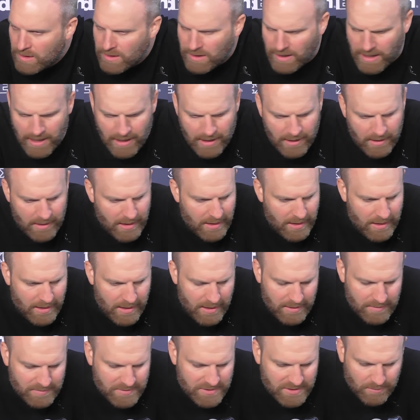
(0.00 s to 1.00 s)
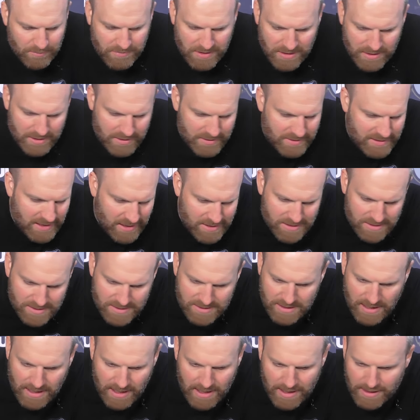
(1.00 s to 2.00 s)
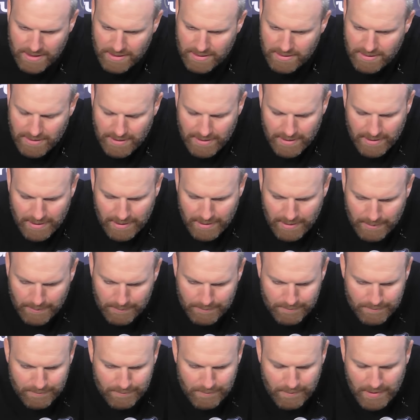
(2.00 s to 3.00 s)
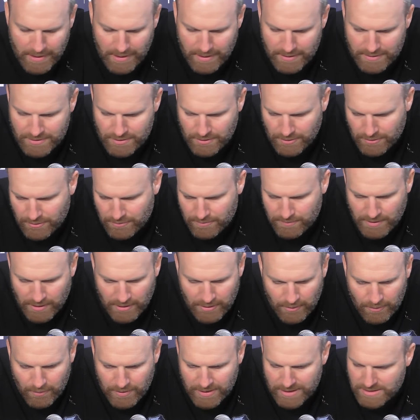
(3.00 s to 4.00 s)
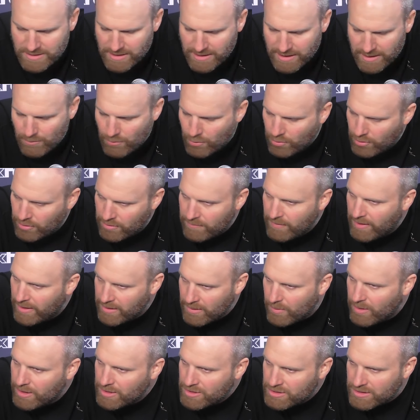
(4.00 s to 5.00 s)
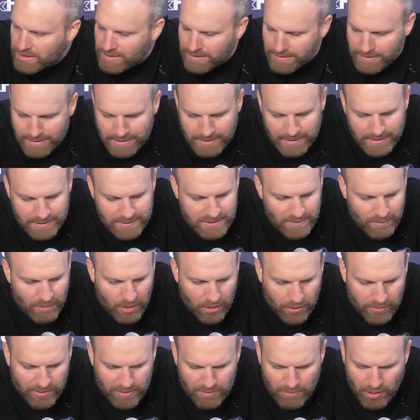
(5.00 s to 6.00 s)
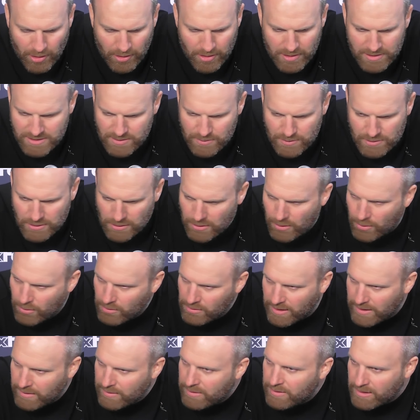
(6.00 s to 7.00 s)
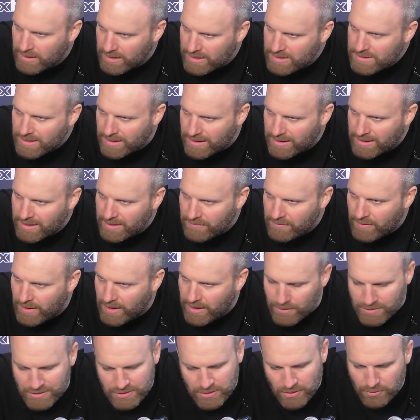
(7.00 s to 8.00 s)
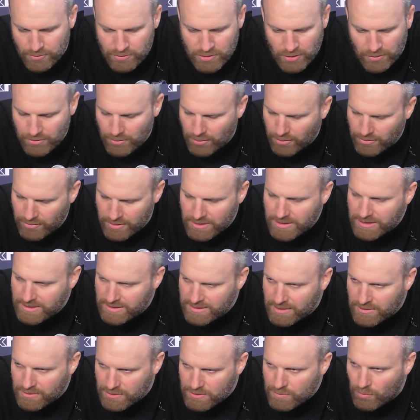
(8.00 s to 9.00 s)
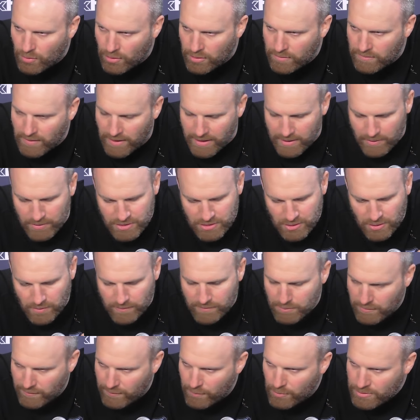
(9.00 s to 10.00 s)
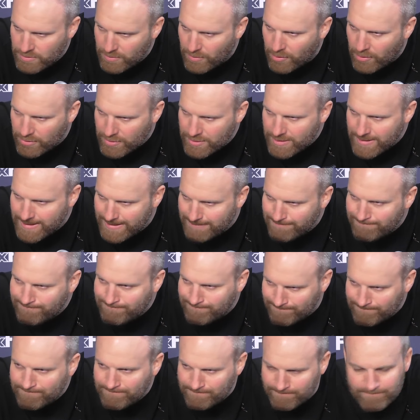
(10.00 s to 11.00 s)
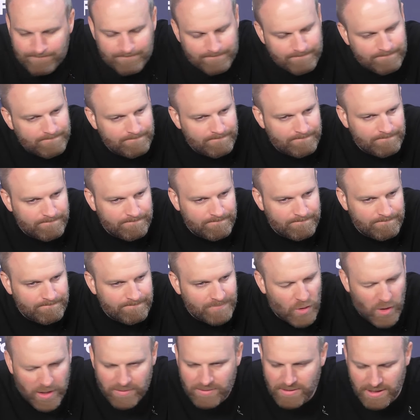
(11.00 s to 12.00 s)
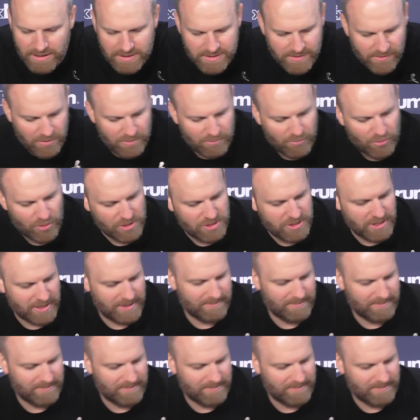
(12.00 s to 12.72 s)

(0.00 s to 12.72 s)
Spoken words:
Yeah, something in Dez's side. So, you know, he's going to get more evaluation tomorrow. And then Marcus, it was a lower leg thing. He's got to get evaluated. So don't know all the details. More evaluation before tomorrow's game. Great. Thanks, everyone. Appreciate